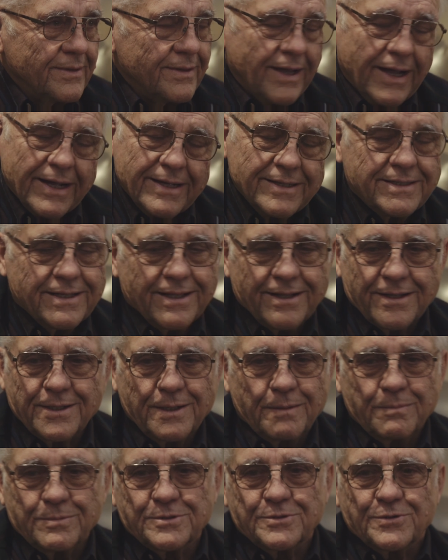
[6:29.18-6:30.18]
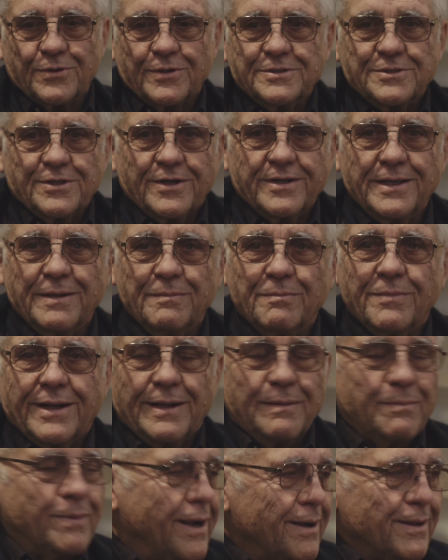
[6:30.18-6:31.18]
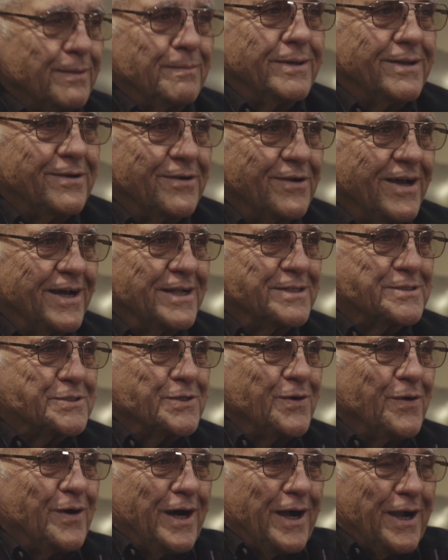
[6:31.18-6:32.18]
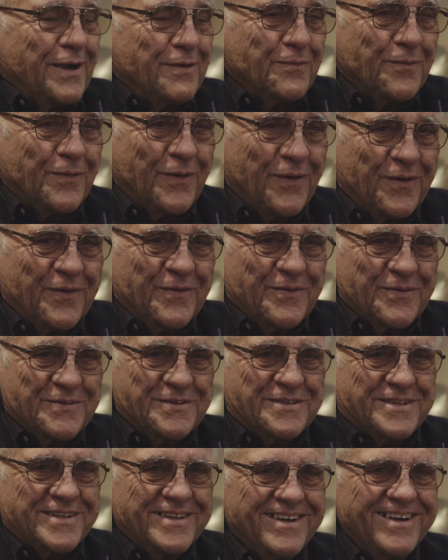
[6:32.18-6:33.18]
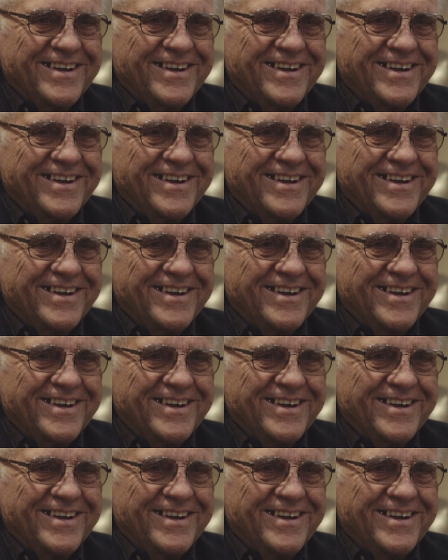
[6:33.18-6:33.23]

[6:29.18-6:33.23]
I could tell a couple stories on him, but I probably better not, so I won't.